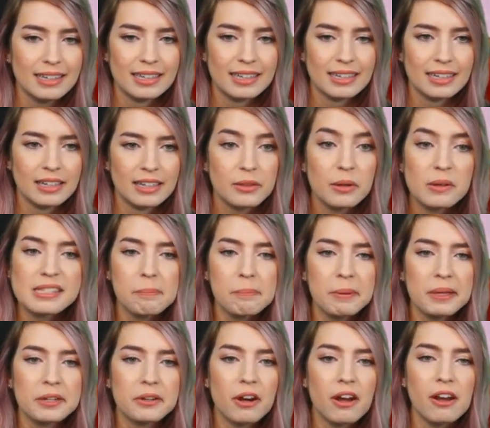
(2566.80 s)
Those that
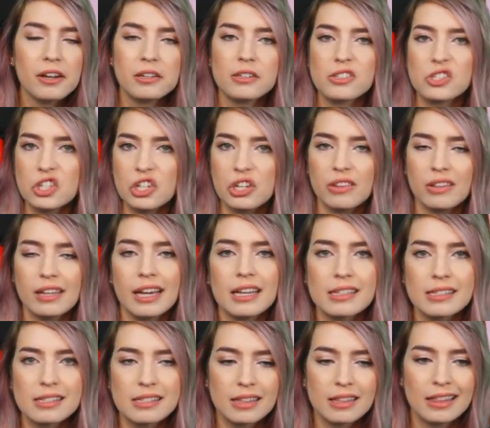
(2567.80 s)
play Chronicles, do you
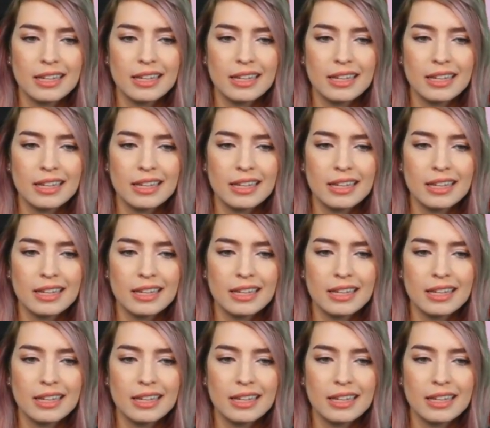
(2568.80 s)
guys think